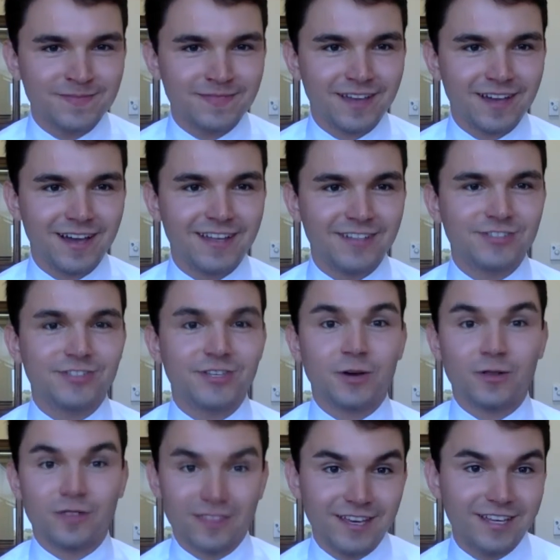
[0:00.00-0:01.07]
And
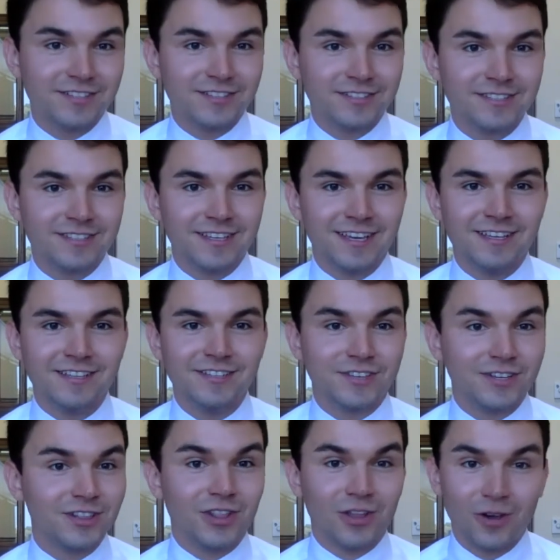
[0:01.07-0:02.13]
so this is
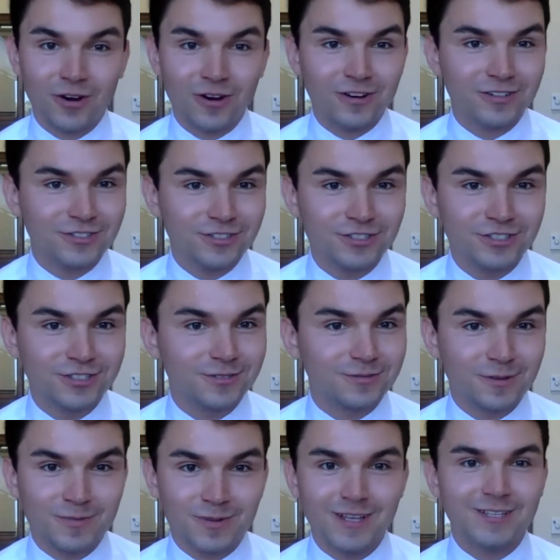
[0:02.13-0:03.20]
a large
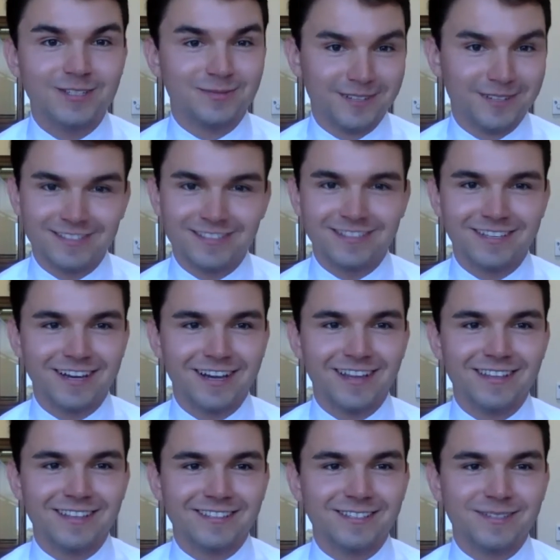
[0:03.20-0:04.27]
replacement.
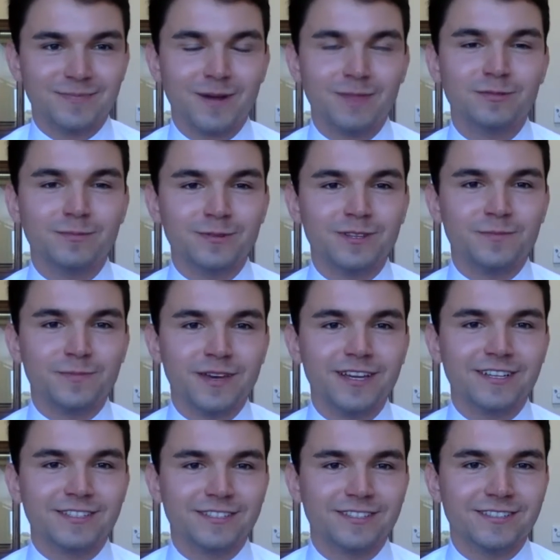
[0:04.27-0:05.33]
This is probably the
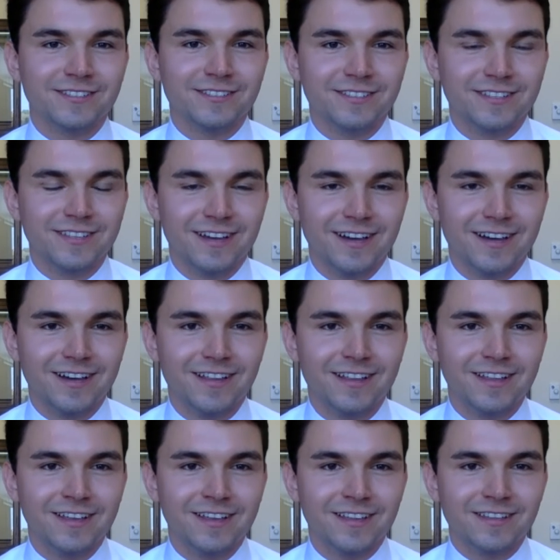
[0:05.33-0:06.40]
biggest
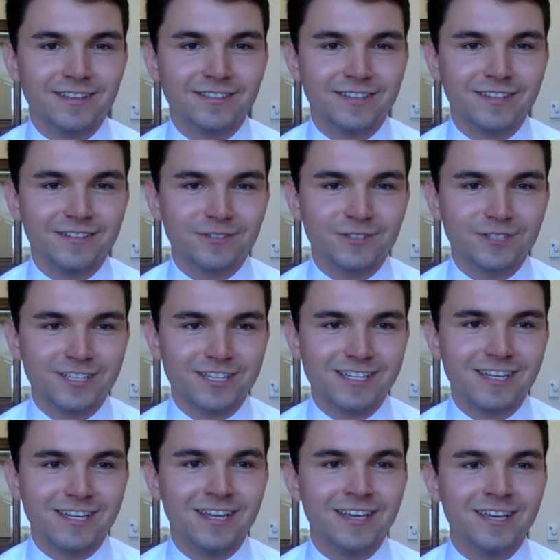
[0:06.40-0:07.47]
the city of
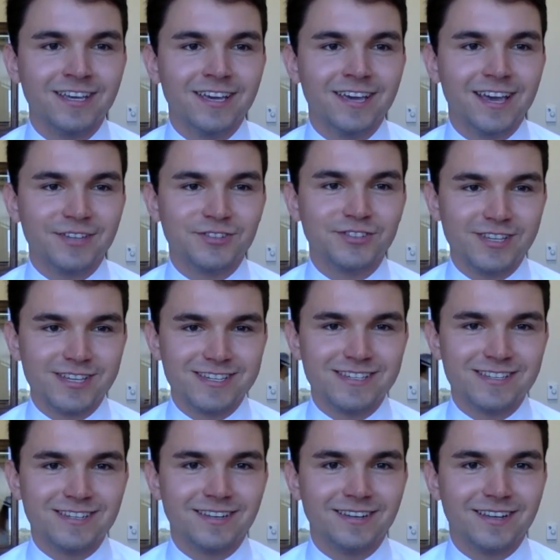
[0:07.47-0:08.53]
Racine has
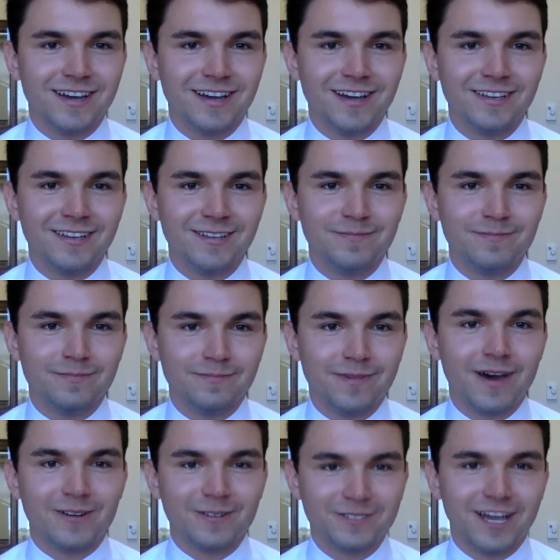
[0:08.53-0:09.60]
seen in
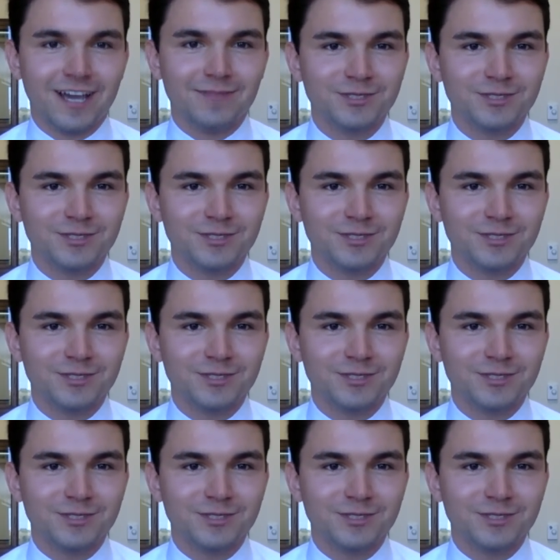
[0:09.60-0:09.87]
modern times.